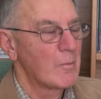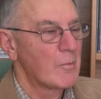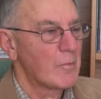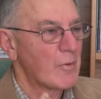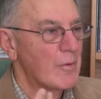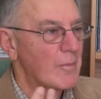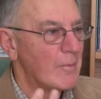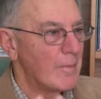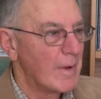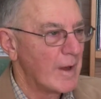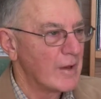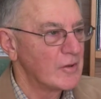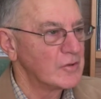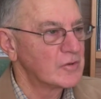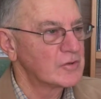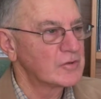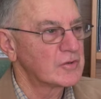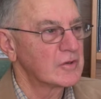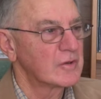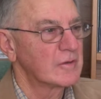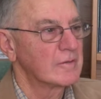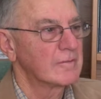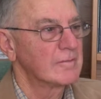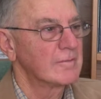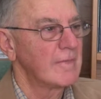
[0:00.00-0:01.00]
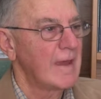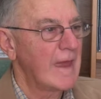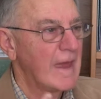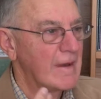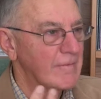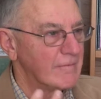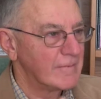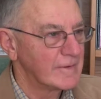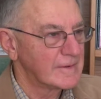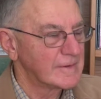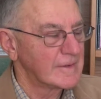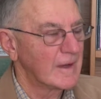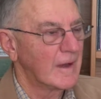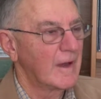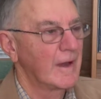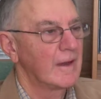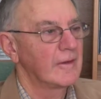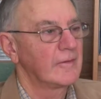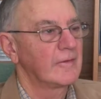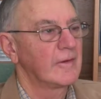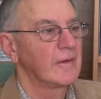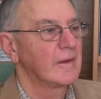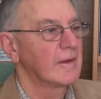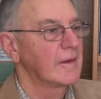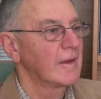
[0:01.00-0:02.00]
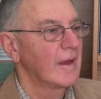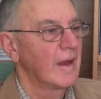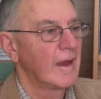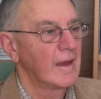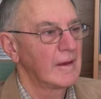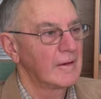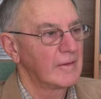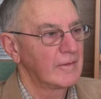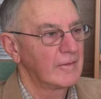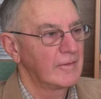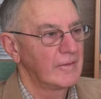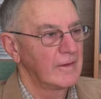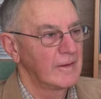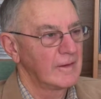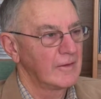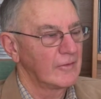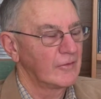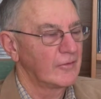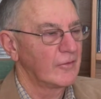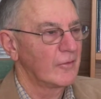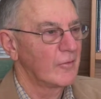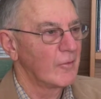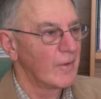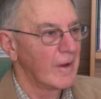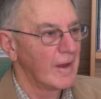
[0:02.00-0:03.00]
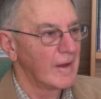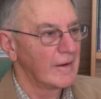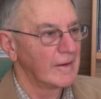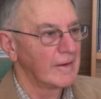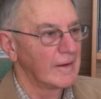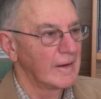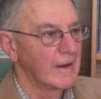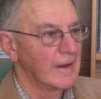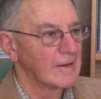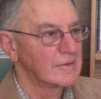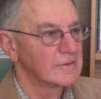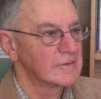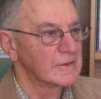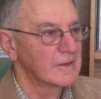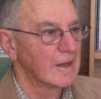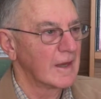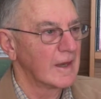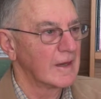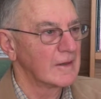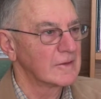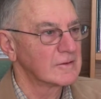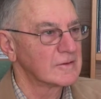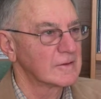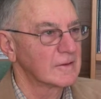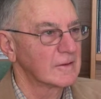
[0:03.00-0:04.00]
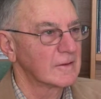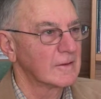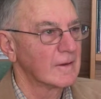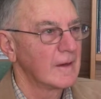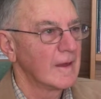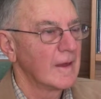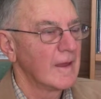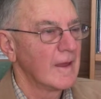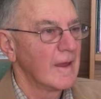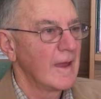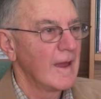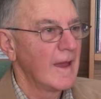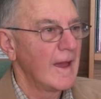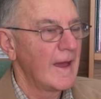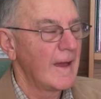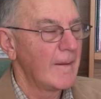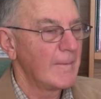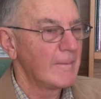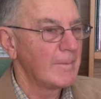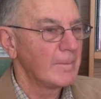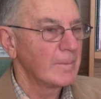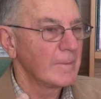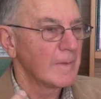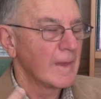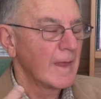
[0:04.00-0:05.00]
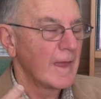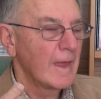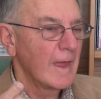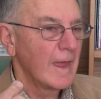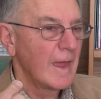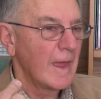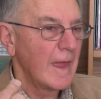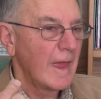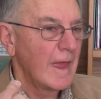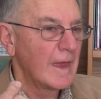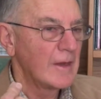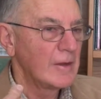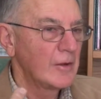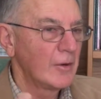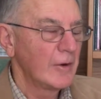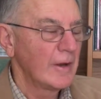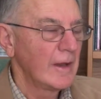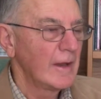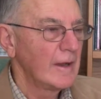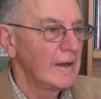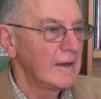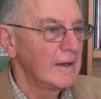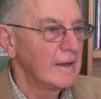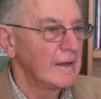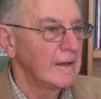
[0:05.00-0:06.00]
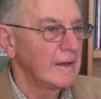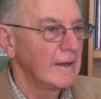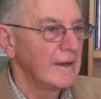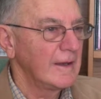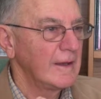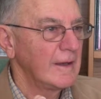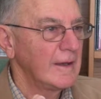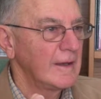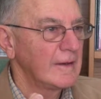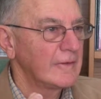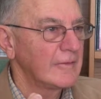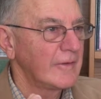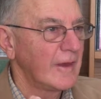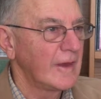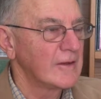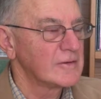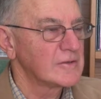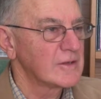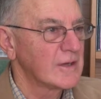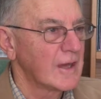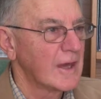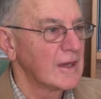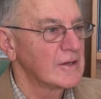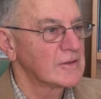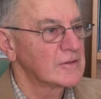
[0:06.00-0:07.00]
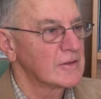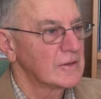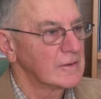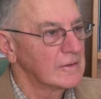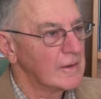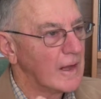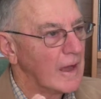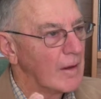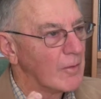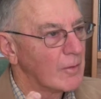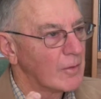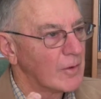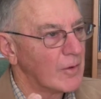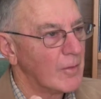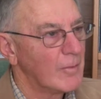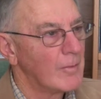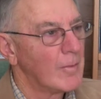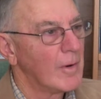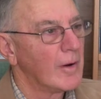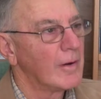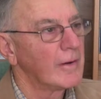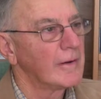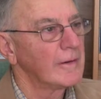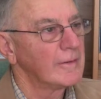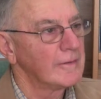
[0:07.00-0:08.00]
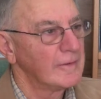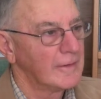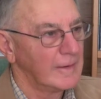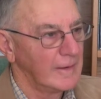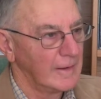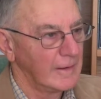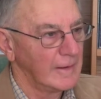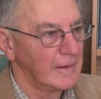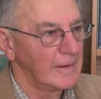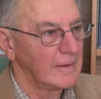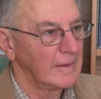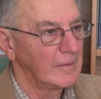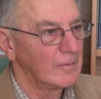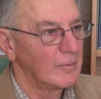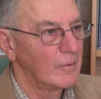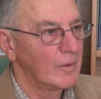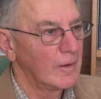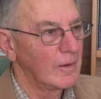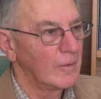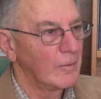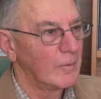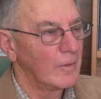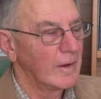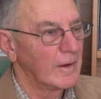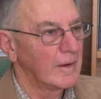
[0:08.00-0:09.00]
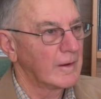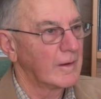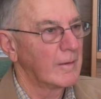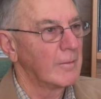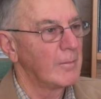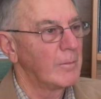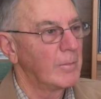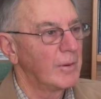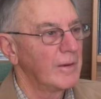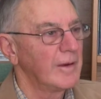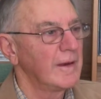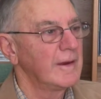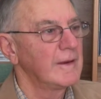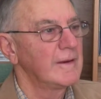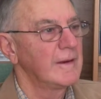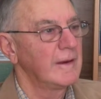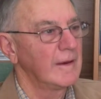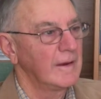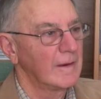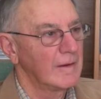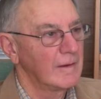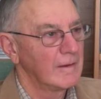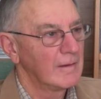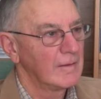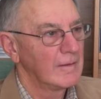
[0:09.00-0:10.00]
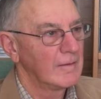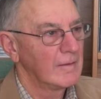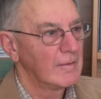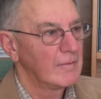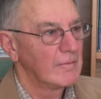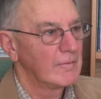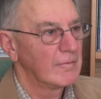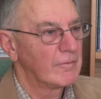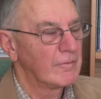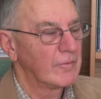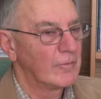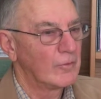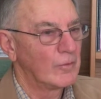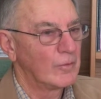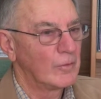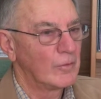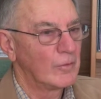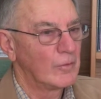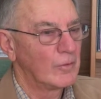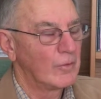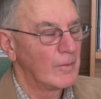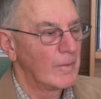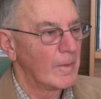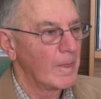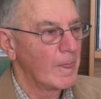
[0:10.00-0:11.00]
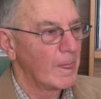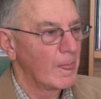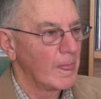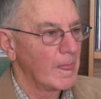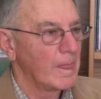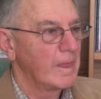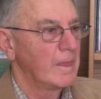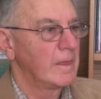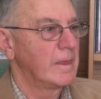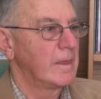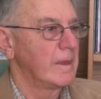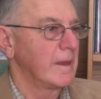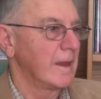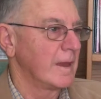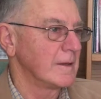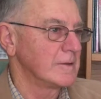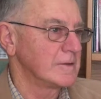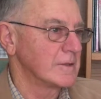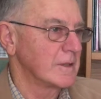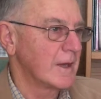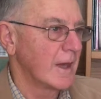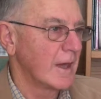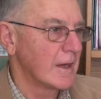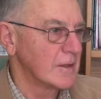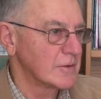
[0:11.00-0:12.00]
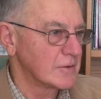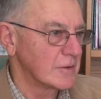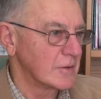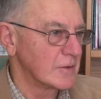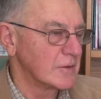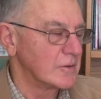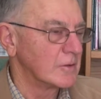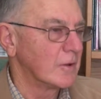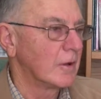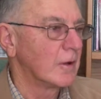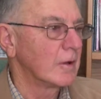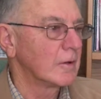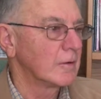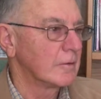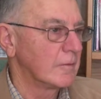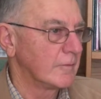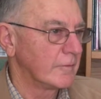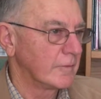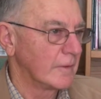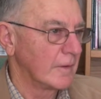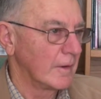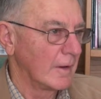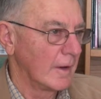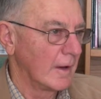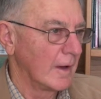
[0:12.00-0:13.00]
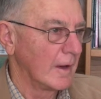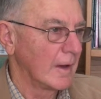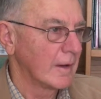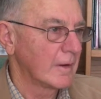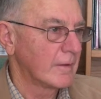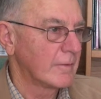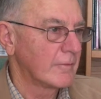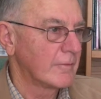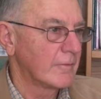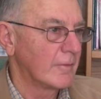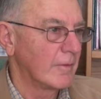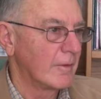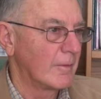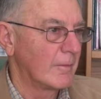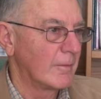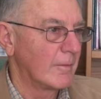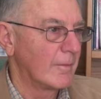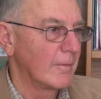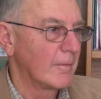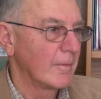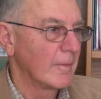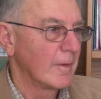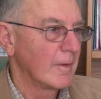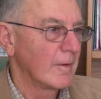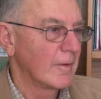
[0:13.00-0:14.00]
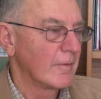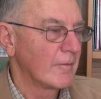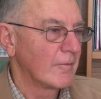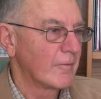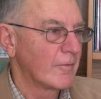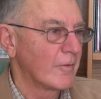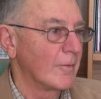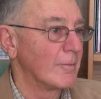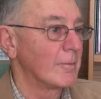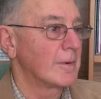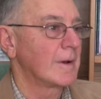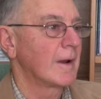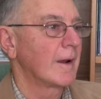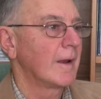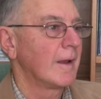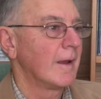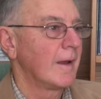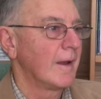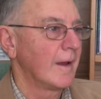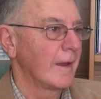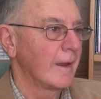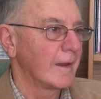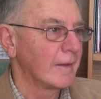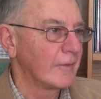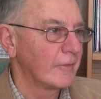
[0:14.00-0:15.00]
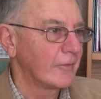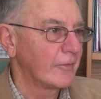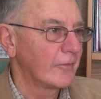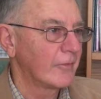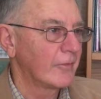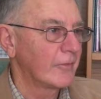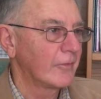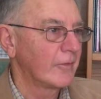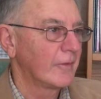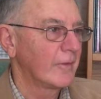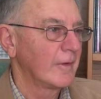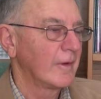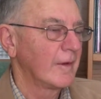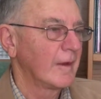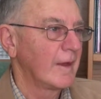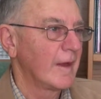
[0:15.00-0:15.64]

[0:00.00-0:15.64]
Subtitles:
promotion, advertising kind of thing surrounding education. And not only is education now a commodity where we're competing for the education dollar, if you like, from clients,